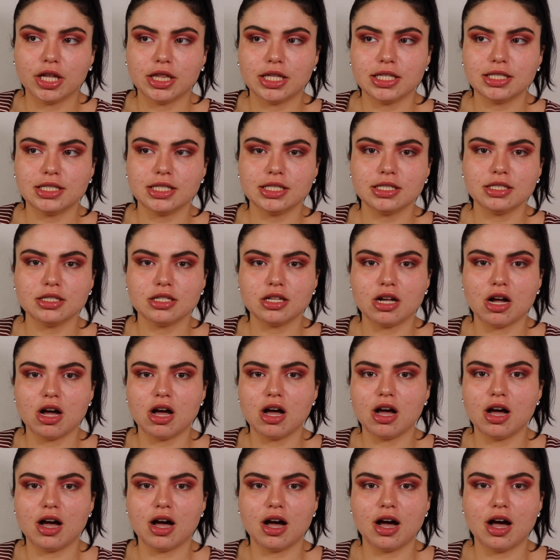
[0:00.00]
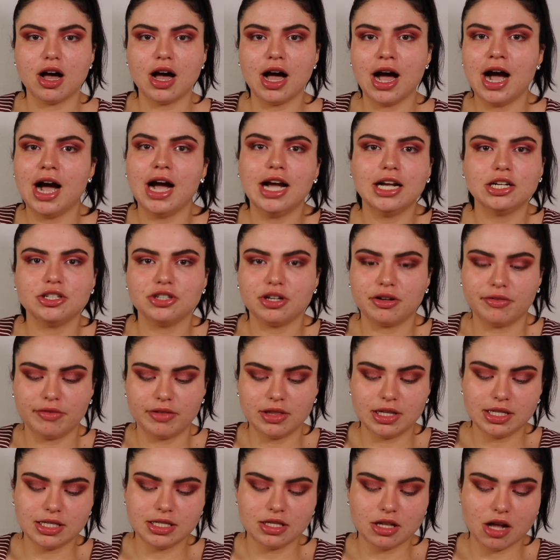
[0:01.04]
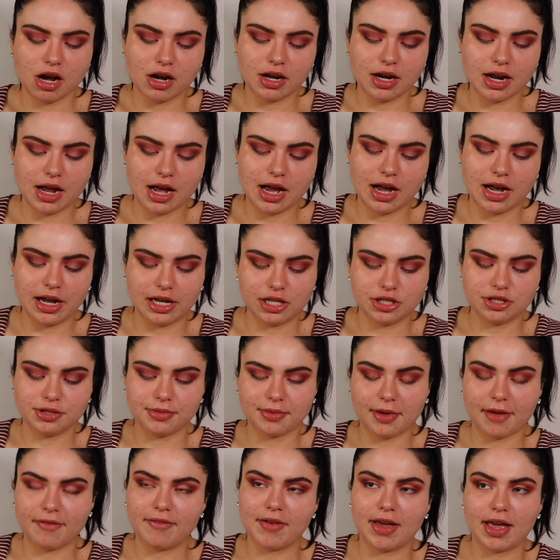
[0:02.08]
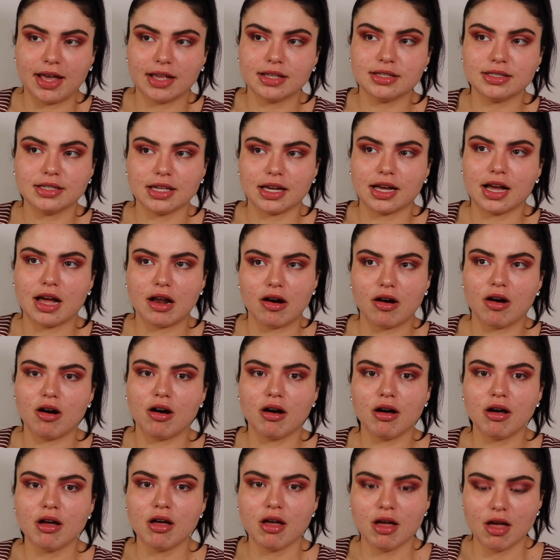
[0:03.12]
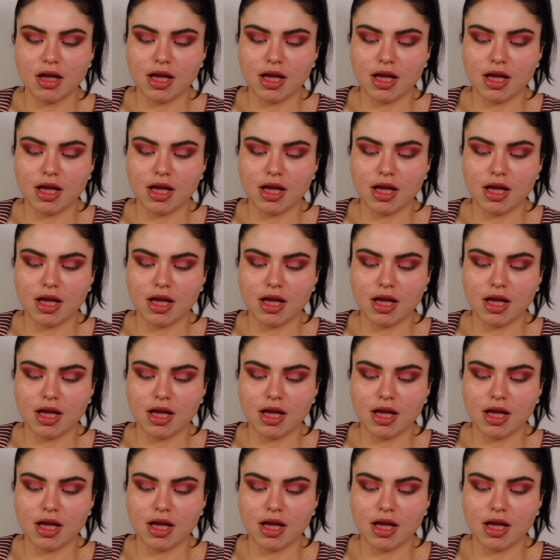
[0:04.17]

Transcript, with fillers: This is not a hydrating, this is not gonna hydrate my face like at all.